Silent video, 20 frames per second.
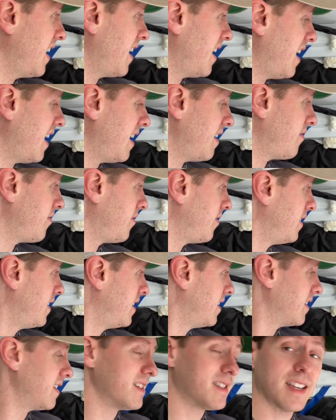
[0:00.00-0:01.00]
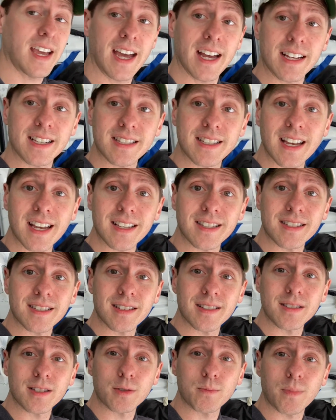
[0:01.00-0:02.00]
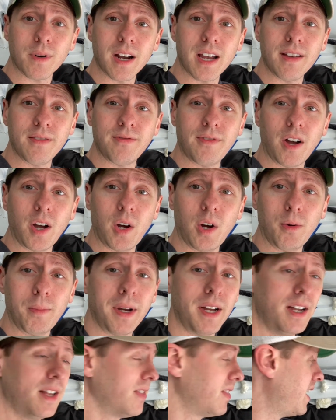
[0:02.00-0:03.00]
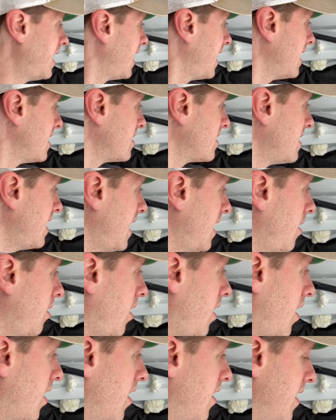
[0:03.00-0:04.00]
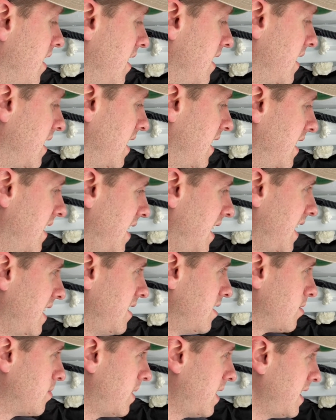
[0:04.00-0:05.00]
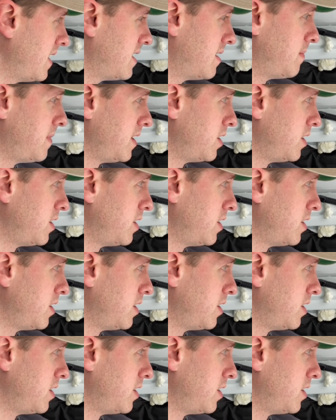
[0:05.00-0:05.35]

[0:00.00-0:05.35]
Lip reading: off this excess spray foam that has now hardened and is ready to be